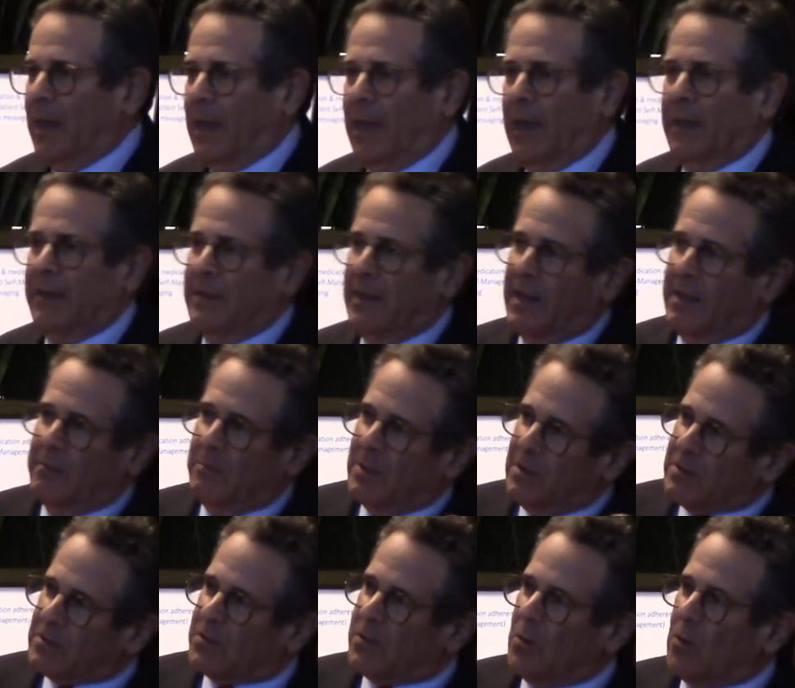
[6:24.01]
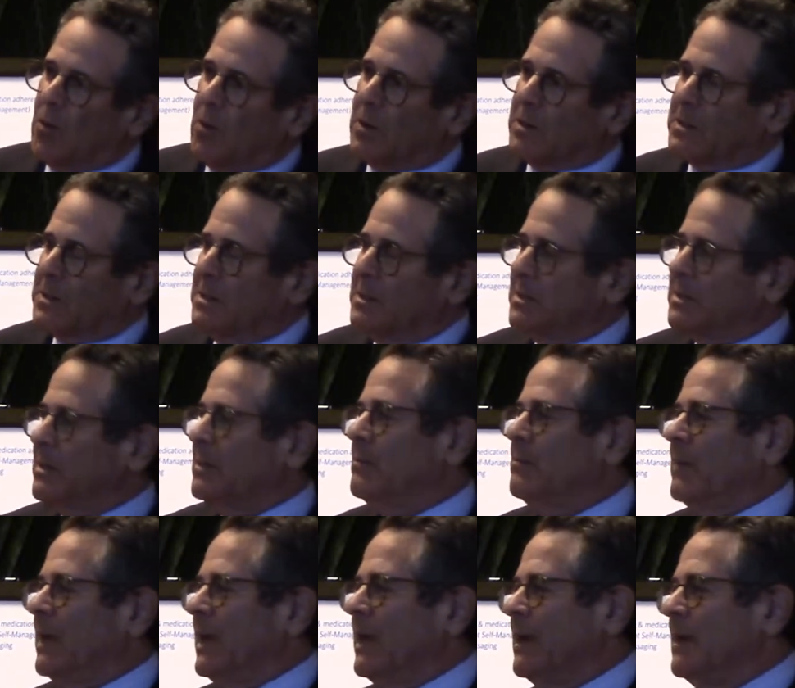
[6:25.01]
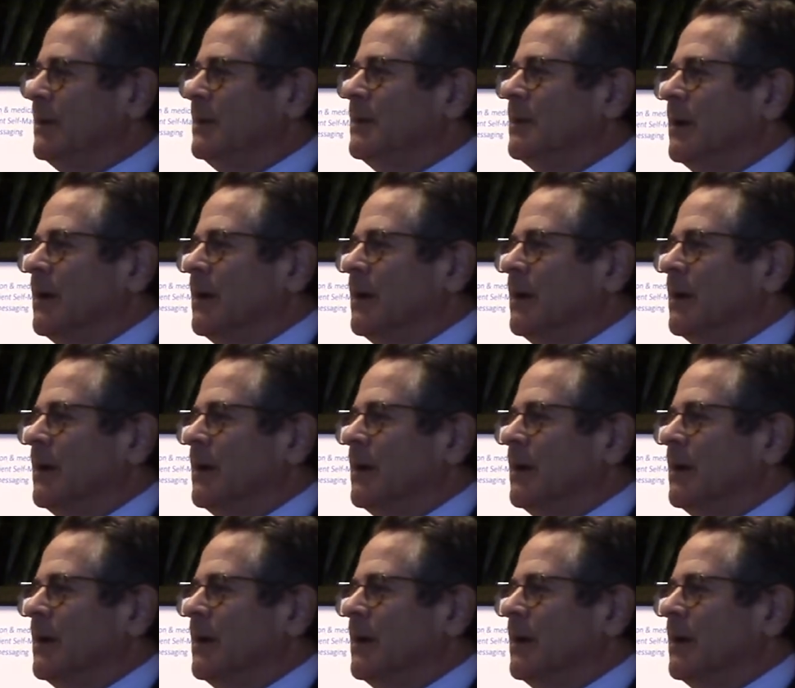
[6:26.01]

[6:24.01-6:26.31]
And they milked the horses and made